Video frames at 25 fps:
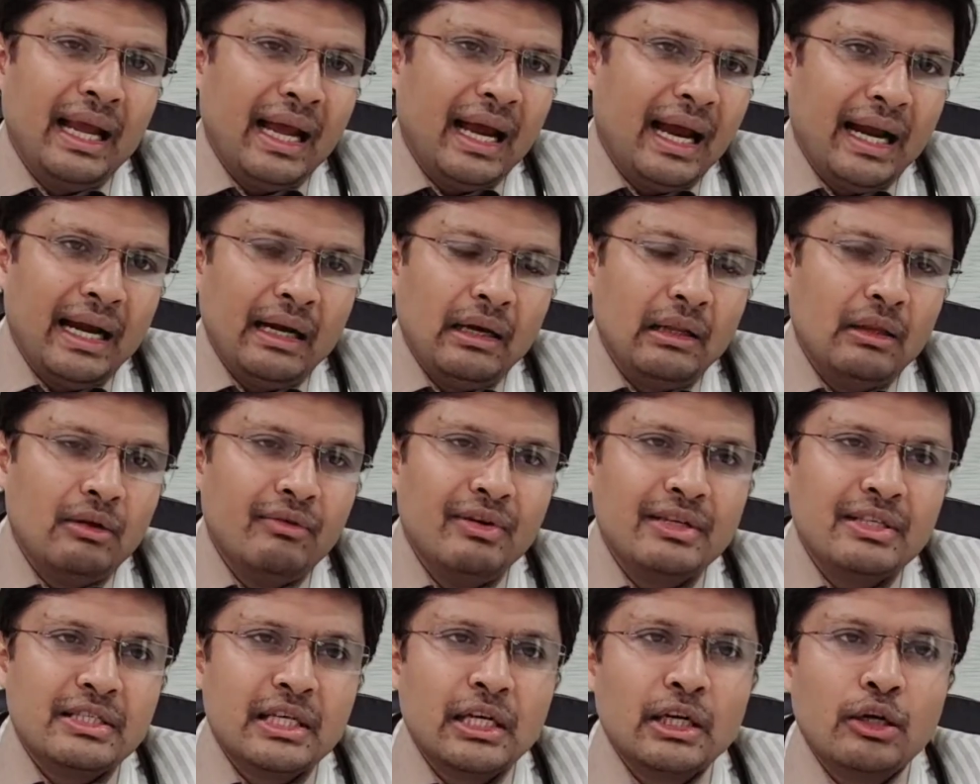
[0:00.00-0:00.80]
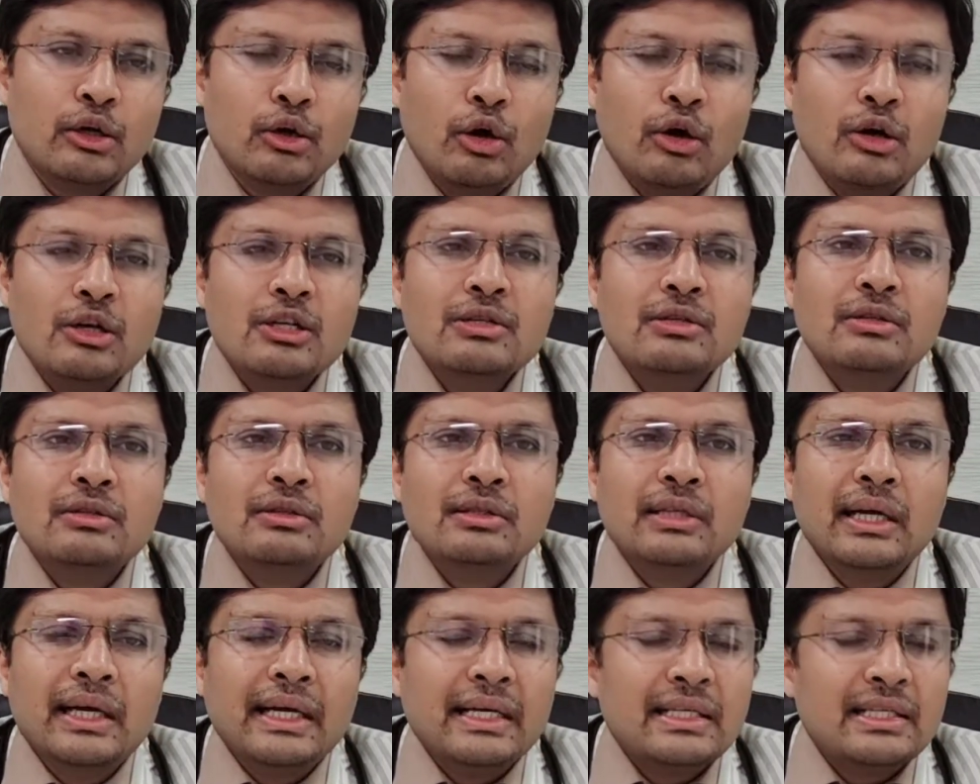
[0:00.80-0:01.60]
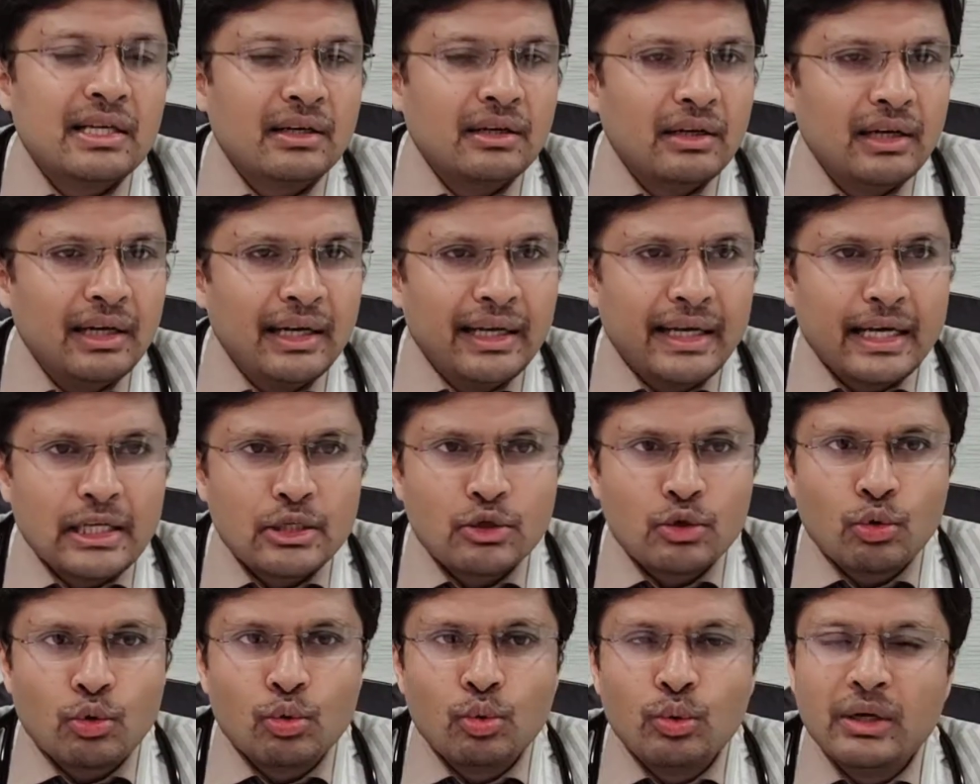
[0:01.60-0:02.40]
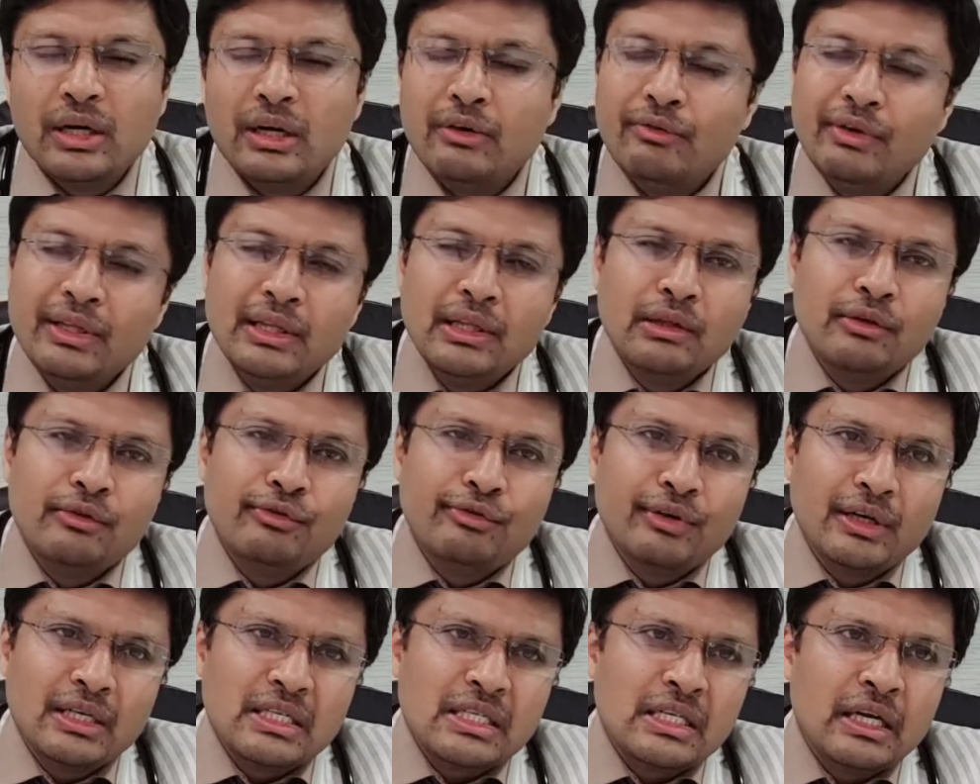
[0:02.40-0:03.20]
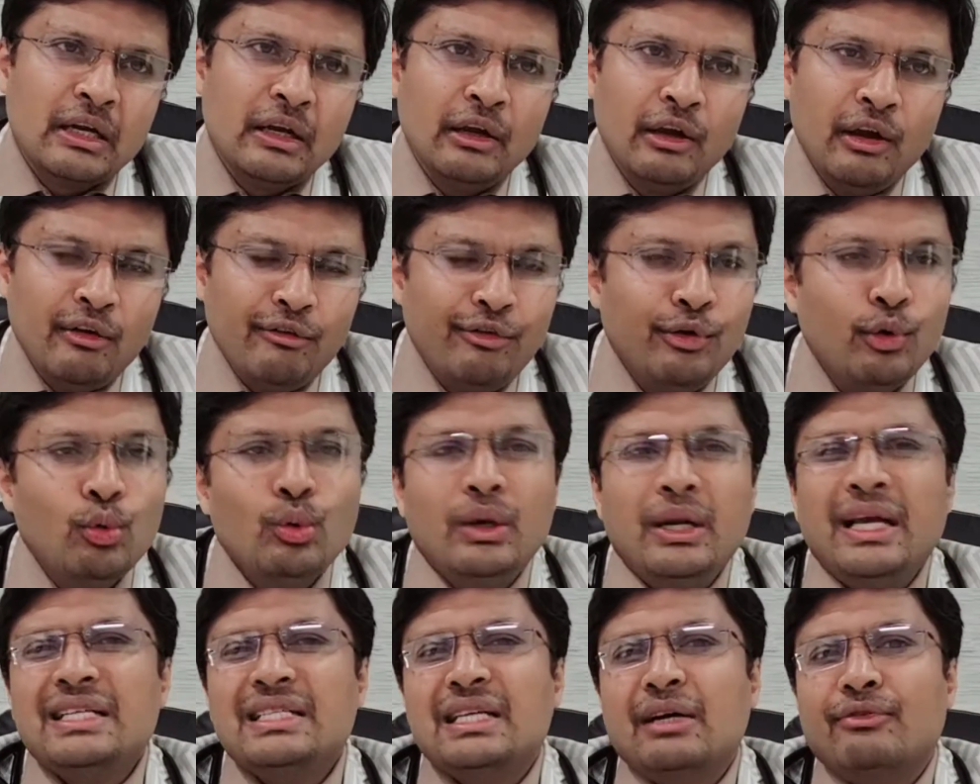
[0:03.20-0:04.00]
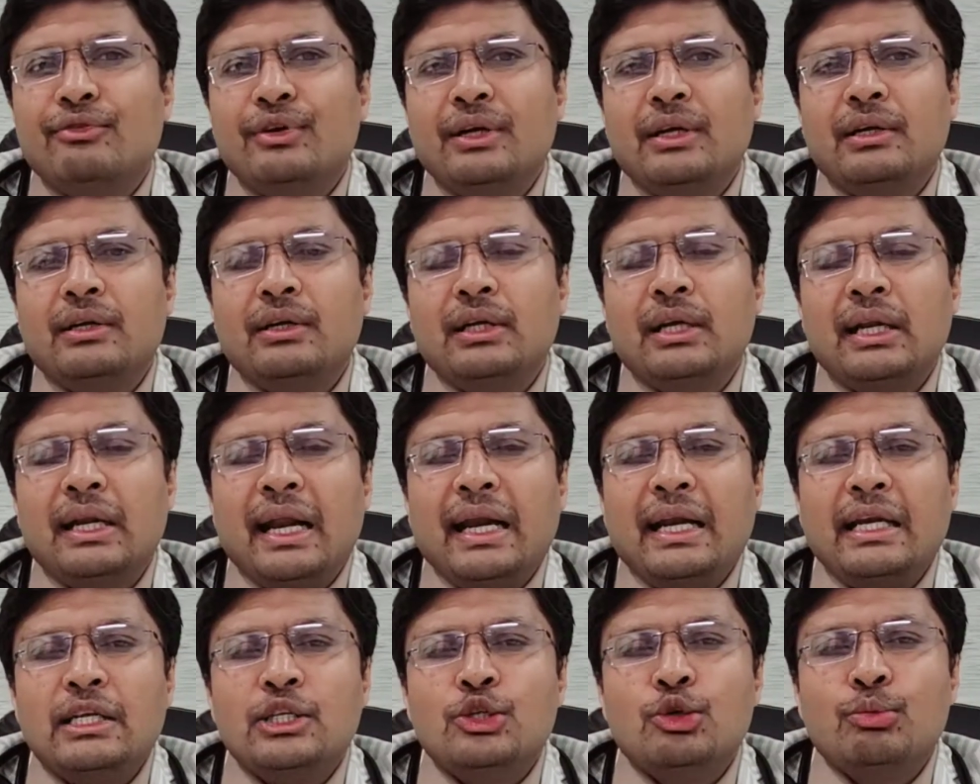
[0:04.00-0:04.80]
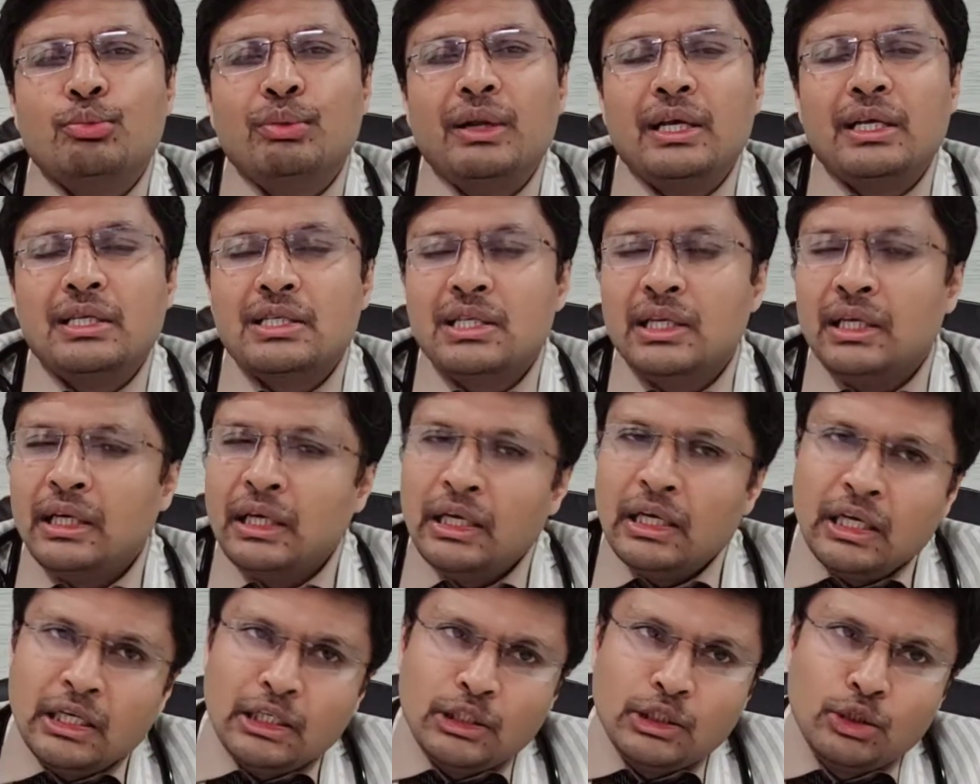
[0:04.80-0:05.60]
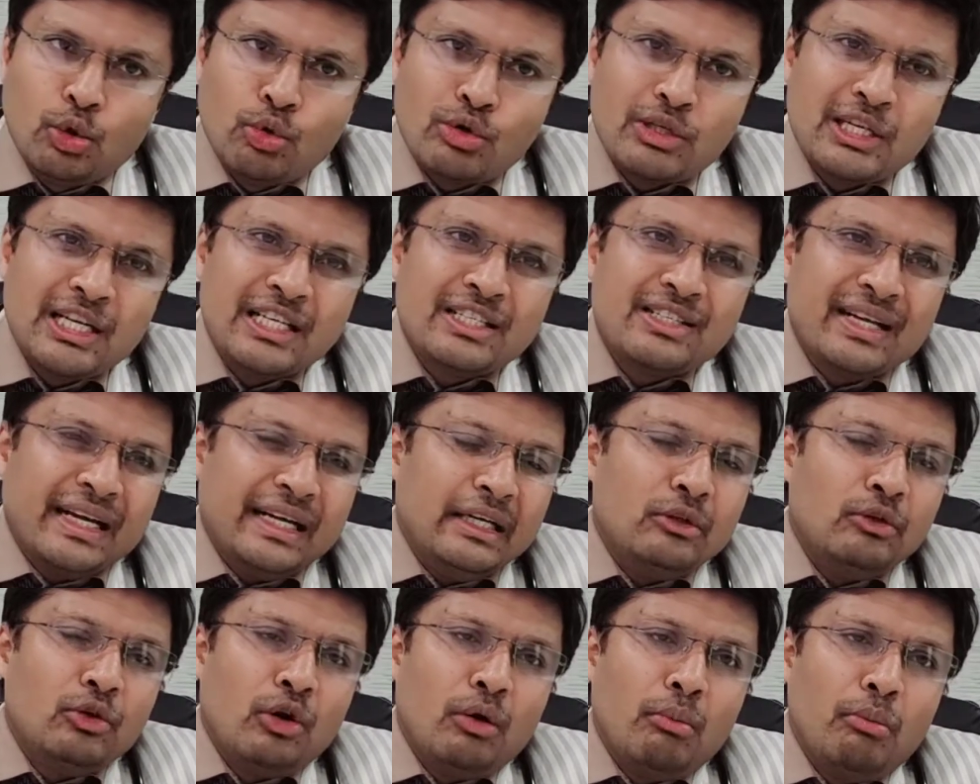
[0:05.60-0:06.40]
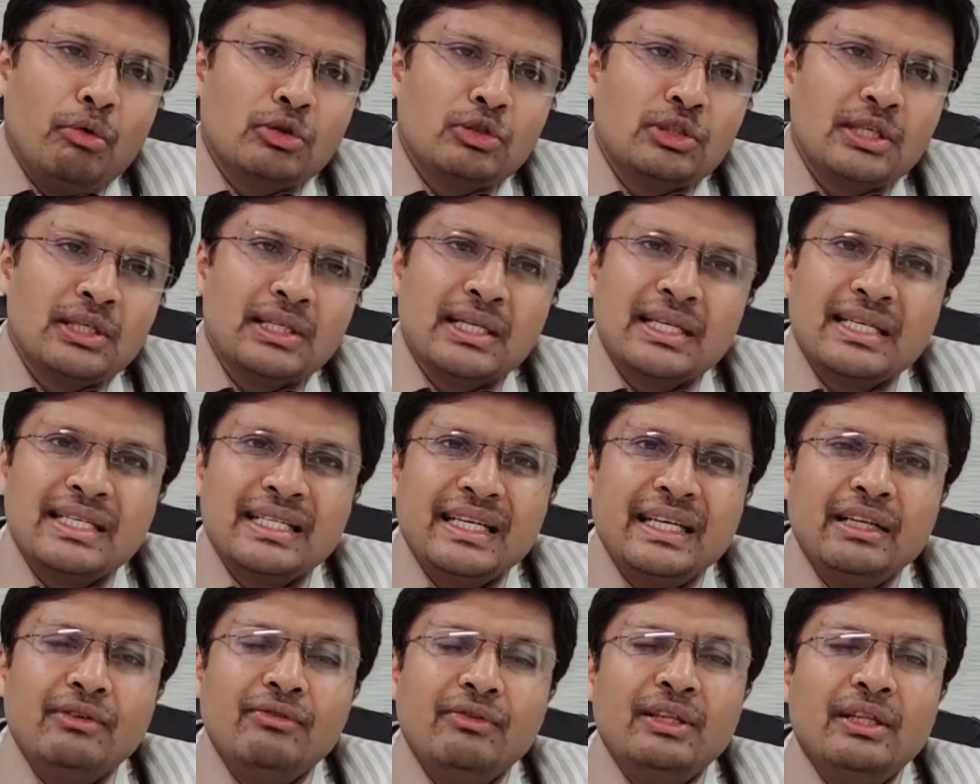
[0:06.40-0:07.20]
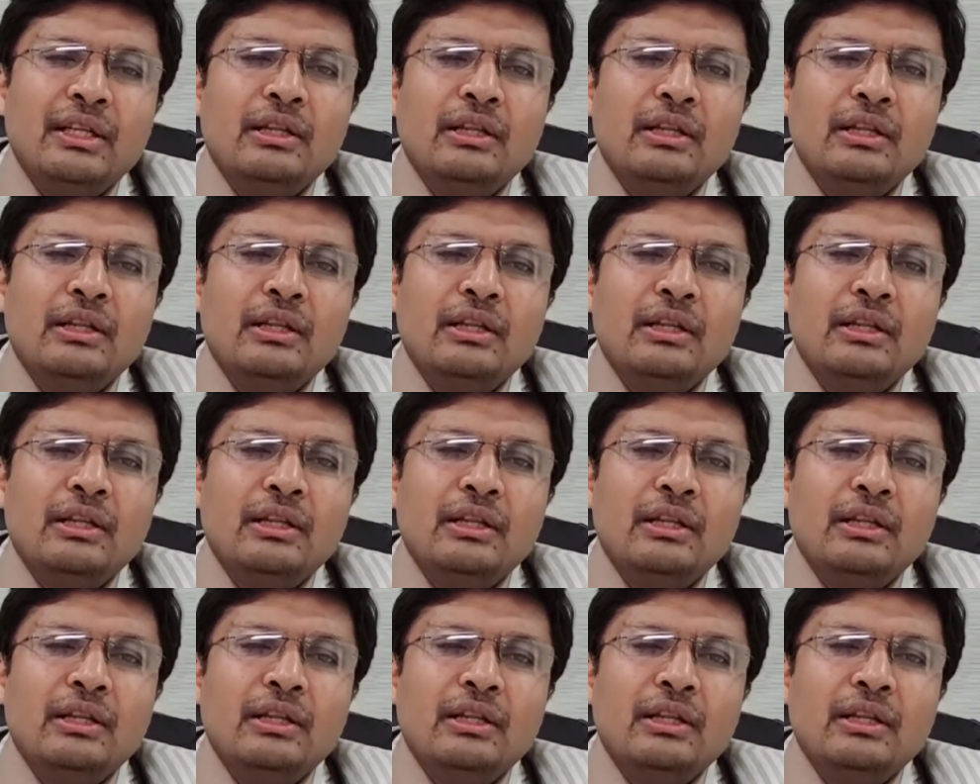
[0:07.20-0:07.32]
and the vessel clots and suddenly gets occluded within the first few days after angioplasty usually stent thrombosis is seen within